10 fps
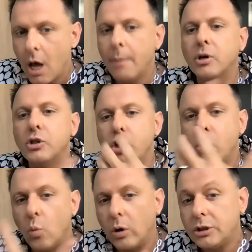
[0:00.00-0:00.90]
because you're
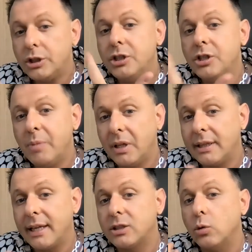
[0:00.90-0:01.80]
wanting to build
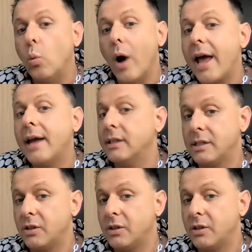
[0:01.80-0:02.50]
that awareness